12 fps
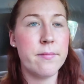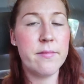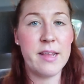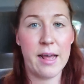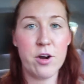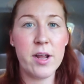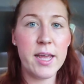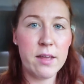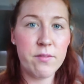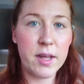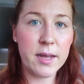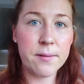Saturday
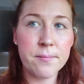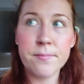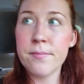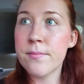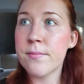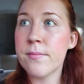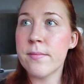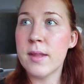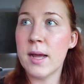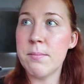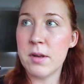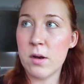evening.
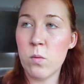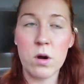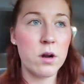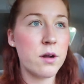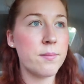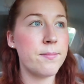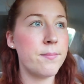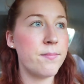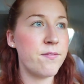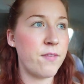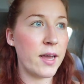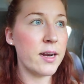I'm done work,
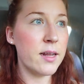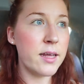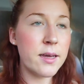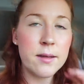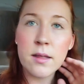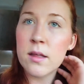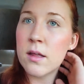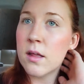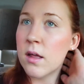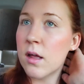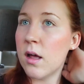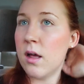finally.
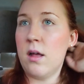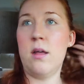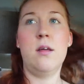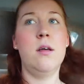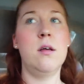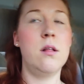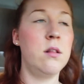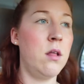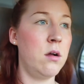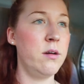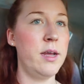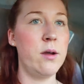Uh,
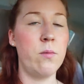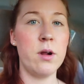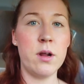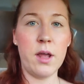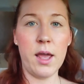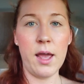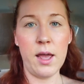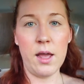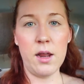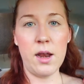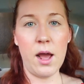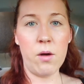long day at work,
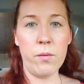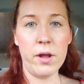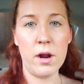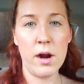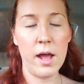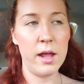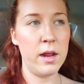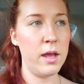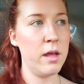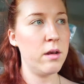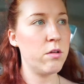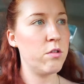and now we are
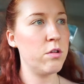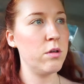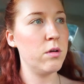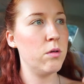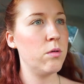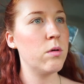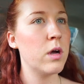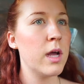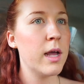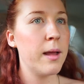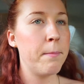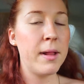headed to
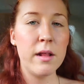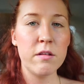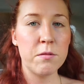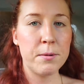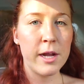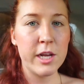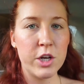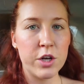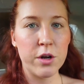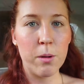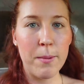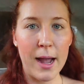Billingsbridge
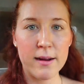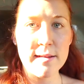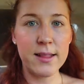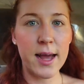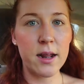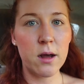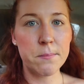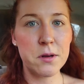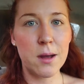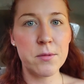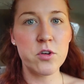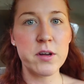to go back to that
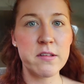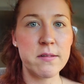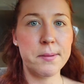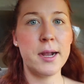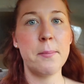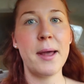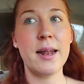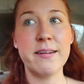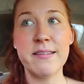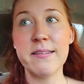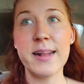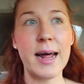optometrist to pick up
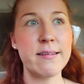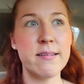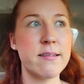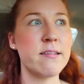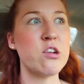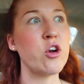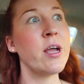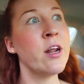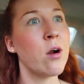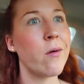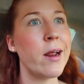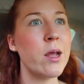Alex's glasses because they're in
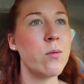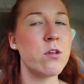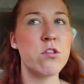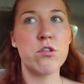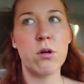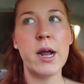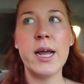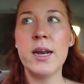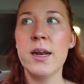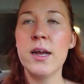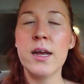already, which is great.